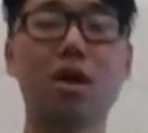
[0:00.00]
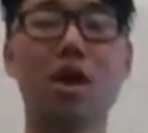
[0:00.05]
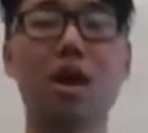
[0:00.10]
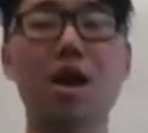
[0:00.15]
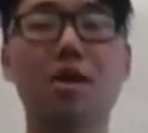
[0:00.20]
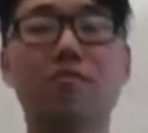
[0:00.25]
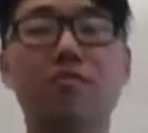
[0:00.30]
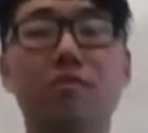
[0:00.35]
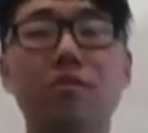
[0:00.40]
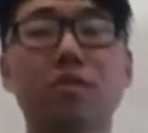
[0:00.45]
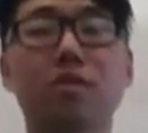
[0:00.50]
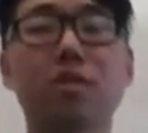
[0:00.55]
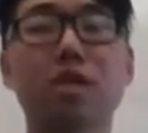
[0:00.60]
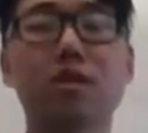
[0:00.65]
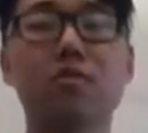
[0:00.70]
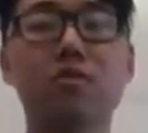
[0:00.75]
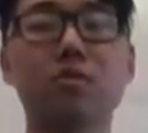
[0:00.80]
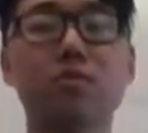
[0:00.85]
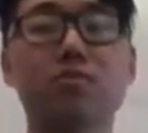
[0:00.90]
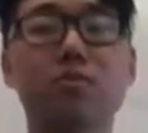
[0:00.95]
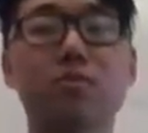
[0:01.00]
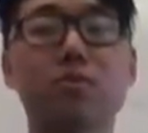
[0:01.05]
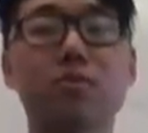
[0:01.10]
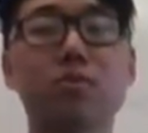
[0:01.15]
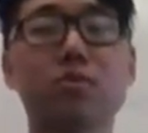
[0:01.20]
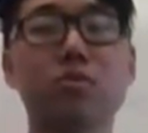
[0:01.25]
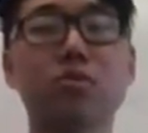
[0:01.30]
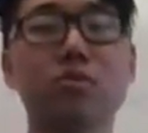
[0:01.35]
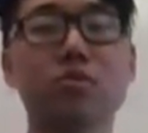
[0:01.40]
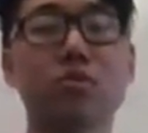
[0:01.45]
after styrene is
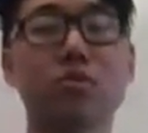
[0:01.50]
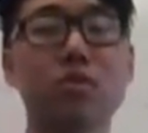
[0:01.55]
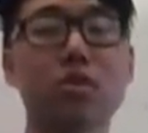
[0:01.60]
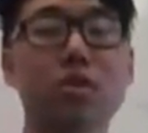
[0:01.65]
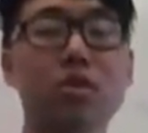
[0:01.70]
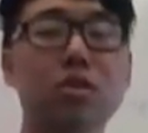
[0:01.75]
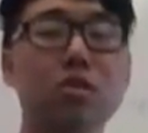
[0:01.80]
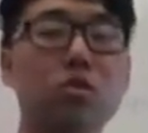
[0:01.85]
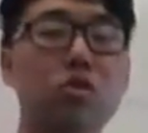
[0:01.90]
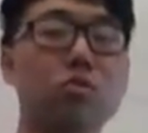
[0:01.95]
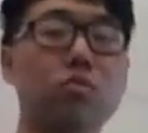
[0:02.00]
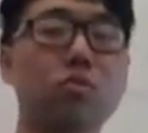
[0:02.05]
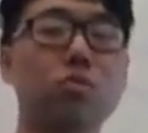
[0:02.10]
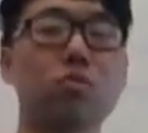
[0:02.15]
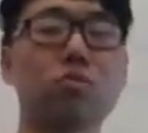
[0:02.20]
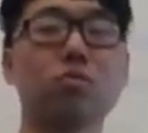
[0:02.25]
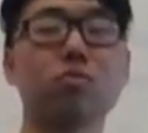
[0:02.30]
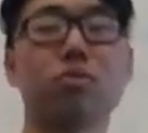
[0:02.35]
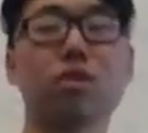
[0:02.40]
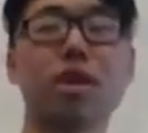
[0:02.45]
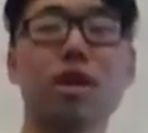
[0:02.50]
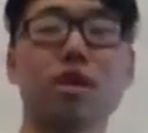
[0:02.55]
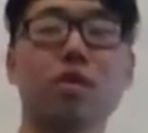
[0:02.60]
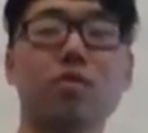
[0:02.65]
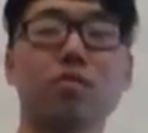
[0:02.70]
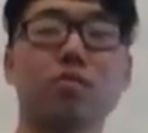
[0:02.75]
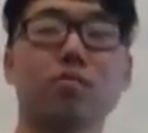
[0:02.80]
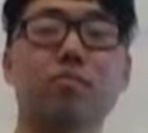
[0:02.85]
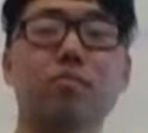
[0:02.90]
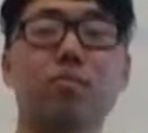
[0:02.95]
produced, it needs to be cooled
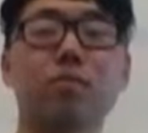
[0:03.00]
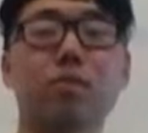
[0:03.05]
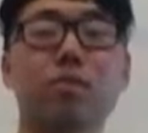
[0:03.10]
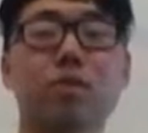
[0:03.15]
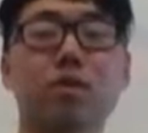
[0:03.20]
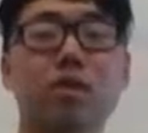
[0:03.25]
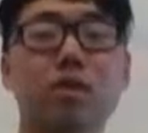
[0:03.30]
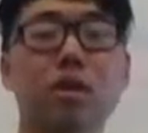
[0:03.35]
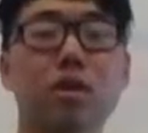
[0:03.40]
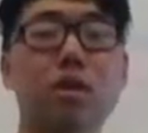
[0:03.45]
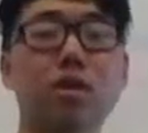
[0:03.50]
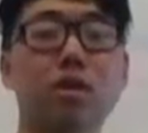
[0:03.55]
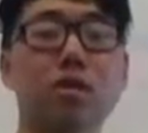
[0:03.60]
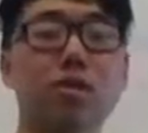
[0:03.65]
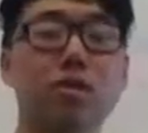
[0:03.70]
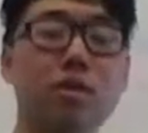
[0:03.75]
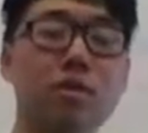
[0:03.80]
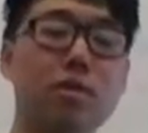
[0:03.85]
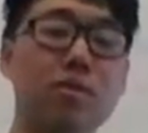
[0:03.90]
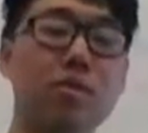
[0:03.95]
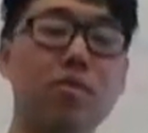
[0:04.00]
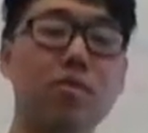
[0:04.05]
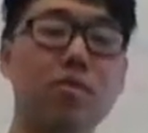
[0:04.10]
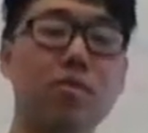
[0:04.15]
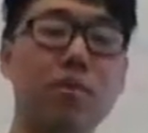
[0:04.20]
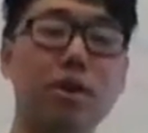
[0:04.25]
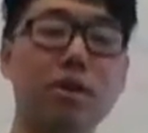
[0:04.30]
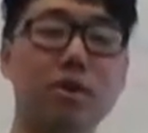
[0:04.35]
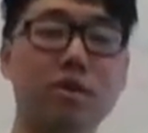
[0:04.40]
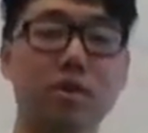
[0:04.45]
down, and
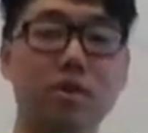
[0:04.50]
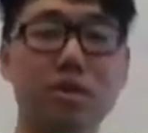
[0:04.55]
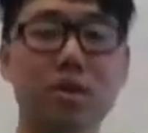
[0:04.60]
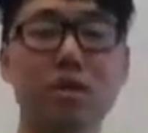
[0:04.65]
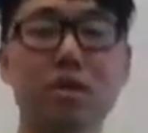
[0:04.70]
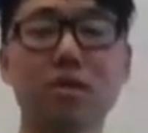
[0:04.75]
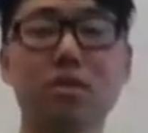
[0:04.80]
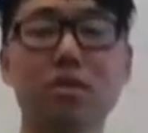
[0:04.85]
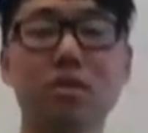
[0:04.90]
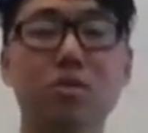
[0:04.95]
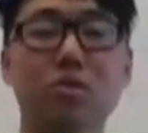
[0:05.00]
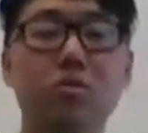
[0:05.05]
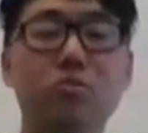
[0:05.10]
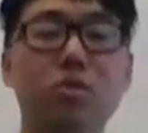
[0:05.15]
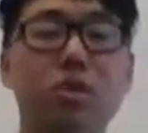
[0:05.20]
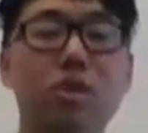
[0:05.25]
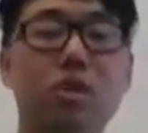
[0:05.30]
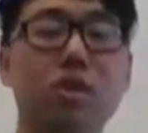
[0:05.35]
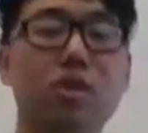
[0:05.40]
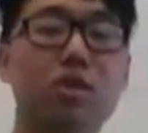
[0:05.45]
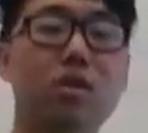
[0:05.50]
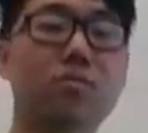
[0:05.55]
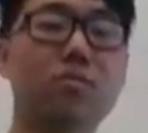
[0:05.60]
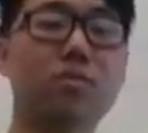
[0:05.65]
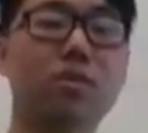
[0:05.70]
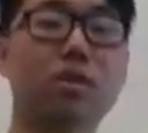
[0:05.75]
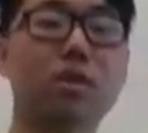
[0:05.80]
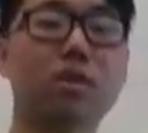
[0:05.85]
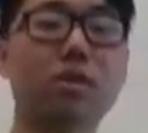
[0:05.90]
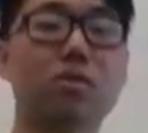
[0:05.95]
when it needs to be heated up
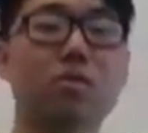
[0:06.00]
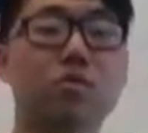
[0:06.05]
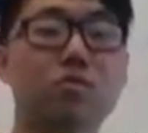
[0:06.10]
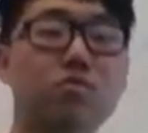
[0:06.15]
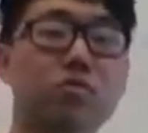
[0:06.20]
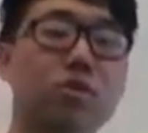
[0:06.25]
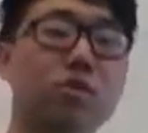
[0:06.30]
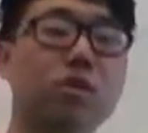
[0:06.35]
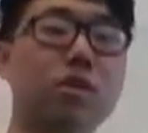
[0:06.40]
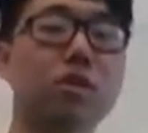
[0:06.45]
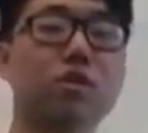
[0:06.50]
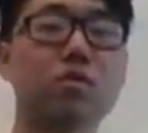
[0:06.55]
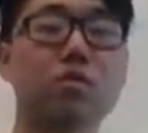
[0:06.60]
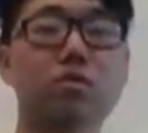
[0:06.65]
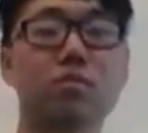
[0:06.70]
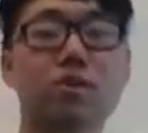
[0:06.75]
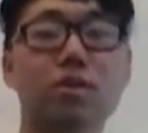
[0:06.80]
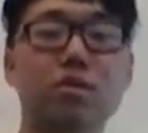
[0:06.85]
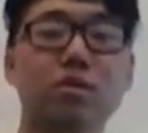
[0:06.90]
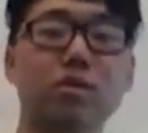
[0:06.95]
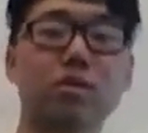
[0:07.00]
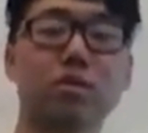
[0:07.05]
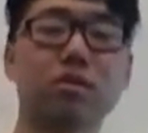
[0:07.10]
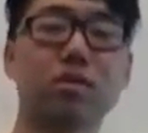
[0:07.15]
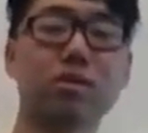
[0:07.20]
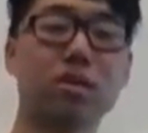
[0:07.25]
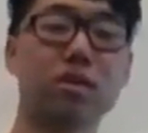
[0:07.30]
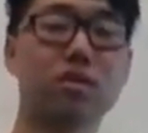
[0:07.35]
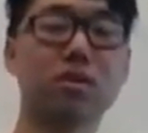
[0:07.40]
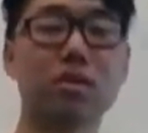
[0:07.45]
again to recycle benzene
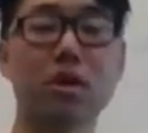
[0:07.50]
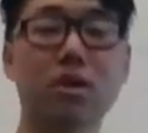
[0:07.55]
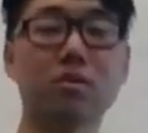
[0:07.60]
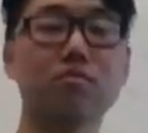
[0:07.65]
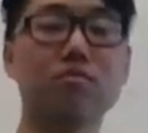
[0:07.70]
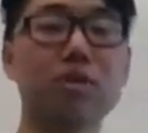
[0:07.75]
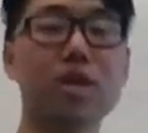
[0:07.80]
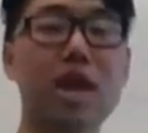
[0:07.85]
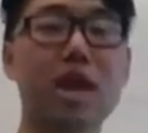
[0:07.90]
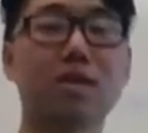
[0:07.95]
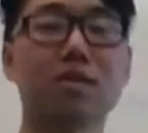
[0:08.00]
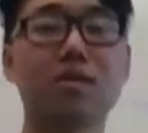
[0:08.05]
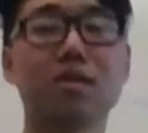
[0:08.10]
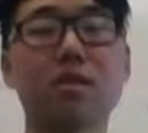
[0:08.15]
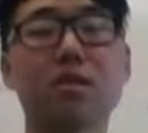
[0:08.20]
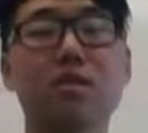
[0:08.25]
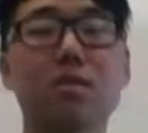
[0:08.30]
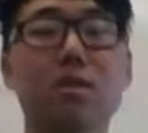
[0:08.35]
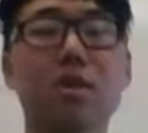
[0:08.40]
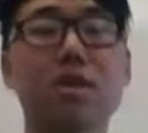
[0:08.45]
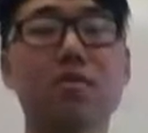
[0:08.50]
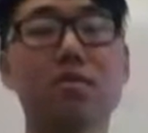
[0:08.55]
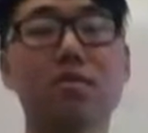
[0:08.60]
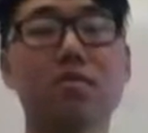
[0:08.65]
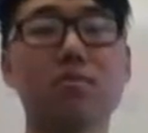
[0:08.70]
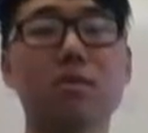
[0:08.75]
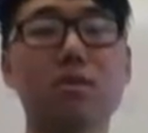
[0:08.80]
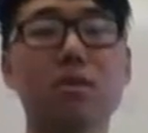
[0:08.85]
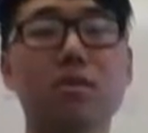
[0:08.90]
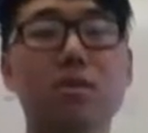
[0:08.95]
and unreacted
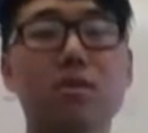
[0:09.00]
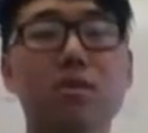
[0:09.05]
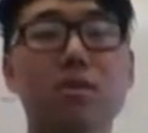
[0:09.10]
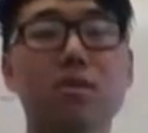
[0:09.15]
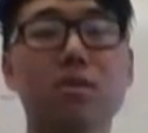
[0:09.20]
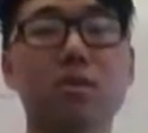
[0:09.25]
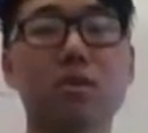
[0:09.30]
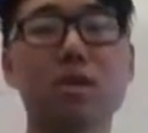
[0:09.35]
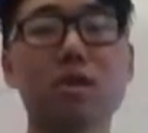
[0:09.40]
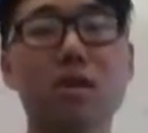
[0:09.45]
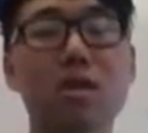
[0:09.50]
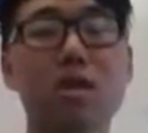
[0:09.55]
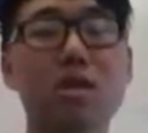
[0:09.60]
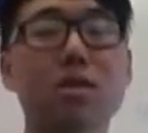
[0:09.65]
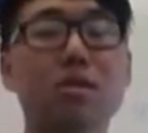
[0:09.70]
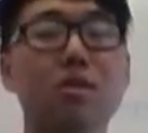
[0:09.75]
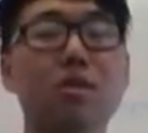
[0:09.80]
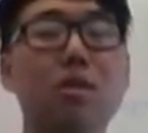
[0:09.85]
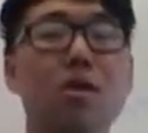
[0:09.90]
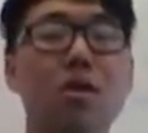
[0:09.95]
ethylbenzene, it,